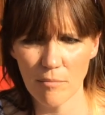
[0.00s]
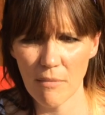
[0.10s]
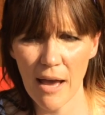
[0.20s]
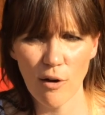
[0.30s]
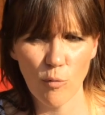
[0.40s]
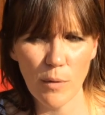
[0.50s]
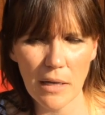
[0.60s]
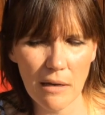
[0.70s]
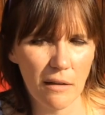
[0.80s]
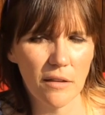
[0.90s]
how to
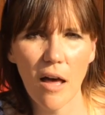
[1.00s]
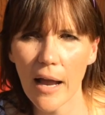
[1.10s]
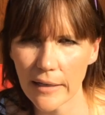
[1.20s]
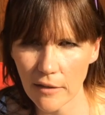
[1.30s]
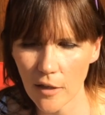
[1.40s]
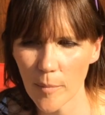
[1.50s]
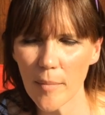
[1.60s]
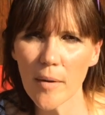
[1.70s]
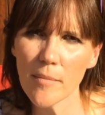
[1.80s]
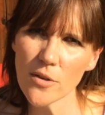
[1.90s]
read a line a little bit,
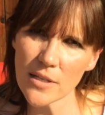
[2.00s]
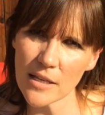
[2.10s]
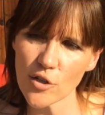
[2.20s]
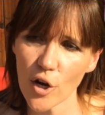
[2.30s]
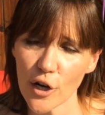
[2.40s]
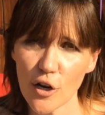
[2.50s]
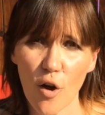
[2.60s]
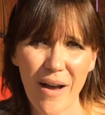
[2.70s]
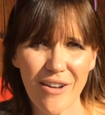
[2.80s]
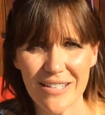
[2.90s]
but most kids aren't going to
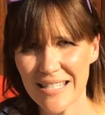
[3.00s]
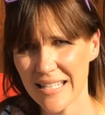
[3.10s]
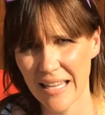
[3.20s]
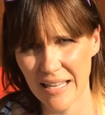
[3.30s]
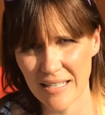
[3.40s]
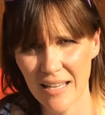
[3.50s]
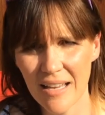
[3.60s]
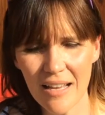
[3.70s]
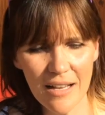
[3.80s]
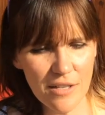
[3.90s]
know how to sing it.
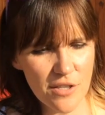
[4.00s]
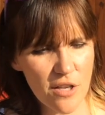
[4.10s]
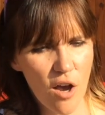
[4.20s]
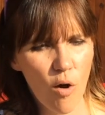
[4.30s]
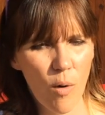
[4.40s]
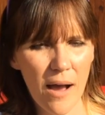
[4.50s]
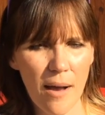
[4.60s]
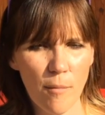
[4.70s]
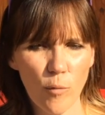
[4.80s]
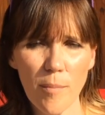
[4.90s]
So
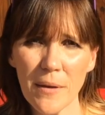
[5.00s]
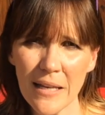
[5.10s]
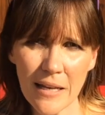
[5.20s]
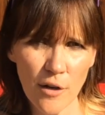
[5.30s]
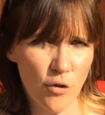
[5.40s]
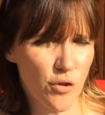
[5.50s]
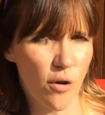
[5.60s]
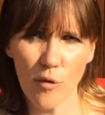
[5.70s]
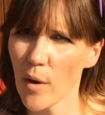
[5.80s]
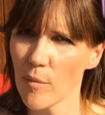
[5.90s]
repeating notes
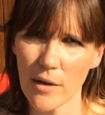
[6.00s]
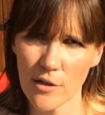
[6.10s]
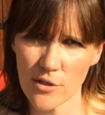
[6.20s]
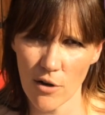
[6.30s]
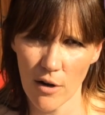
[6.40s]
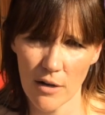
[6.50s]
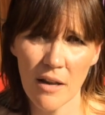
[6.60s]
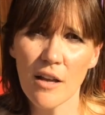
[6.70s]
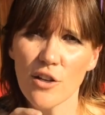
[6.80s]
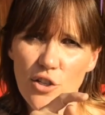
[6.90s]
are a great way to start.
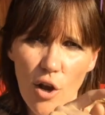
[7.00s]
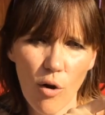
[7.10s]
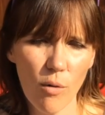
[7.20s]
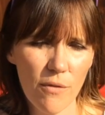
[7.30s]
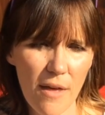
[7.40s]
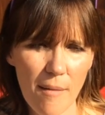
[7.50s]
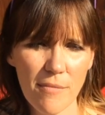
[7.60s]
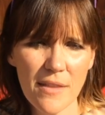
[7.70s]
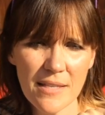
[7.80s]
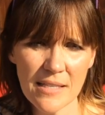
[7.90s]
Show
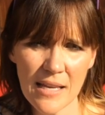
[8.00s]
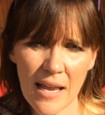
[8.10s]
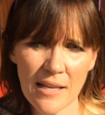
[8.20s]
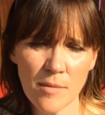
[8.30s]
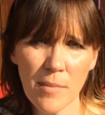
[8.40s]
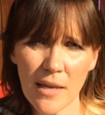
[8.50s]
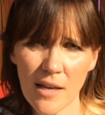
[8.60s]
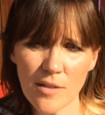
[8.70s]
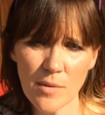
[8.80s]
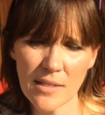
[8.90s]
them this stays
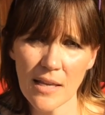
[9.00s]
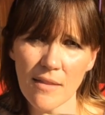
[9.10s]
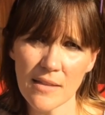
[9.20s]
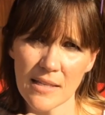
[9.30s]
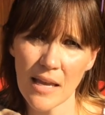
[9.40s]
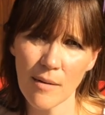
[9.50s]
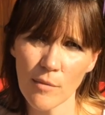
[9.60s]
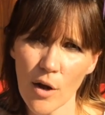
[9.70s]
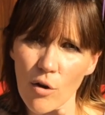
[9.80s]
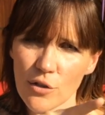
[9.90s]
because we sing the
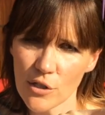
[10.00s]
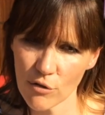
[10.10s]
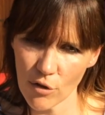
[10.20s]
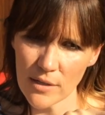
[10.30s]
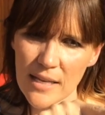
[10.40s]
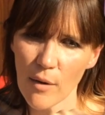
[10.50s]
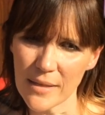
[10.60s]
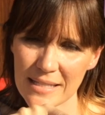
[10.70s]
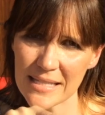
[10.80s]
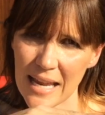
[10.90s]
same note. Do you notice how
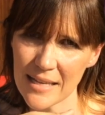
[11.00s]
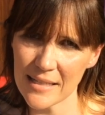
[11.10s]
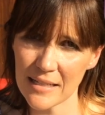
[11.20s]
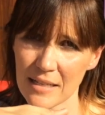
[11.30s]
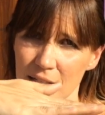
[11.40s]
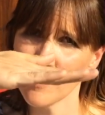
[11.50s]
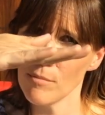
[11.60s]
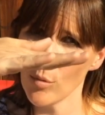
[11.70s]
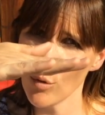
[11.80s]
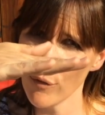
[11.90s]
it stays and it doesn't
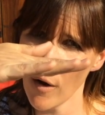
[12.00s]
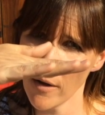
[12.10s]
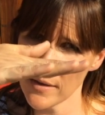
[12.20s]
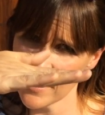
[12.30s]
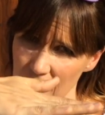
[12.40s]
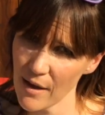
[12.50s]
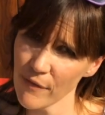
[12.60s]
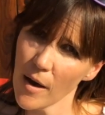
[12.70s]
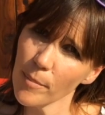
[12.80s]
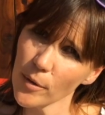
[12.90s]
move on the staff
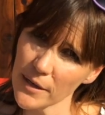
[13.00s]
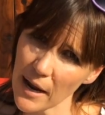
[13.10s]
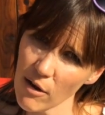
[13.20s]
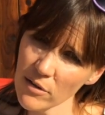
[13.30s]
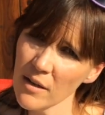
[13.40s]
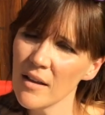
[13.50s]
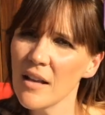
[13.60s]
up or down?